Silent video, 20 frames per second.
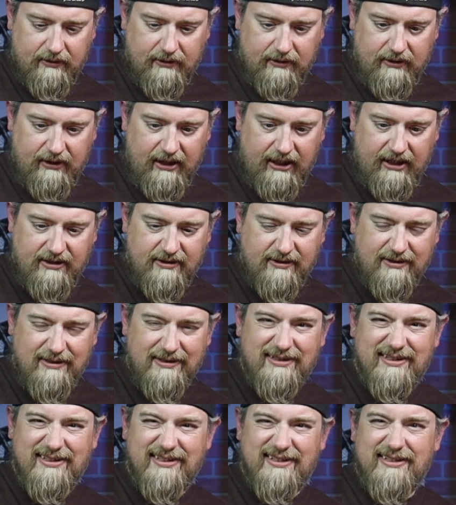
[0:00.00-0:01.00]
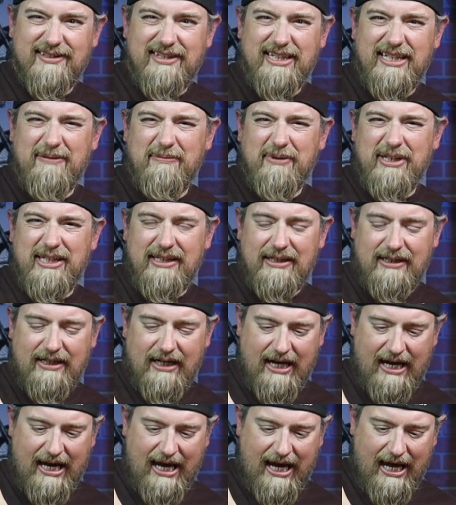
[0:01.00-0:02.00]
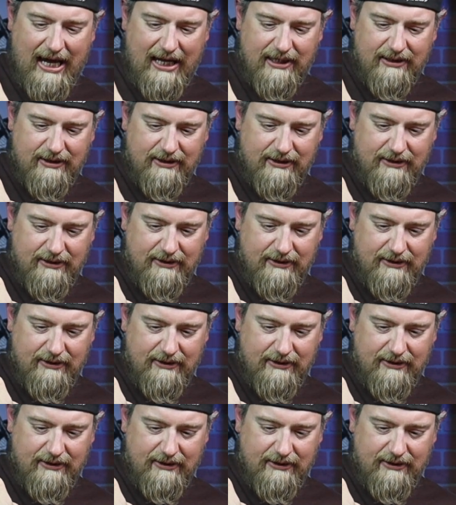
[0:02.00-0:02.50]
Nice and steamy and hot.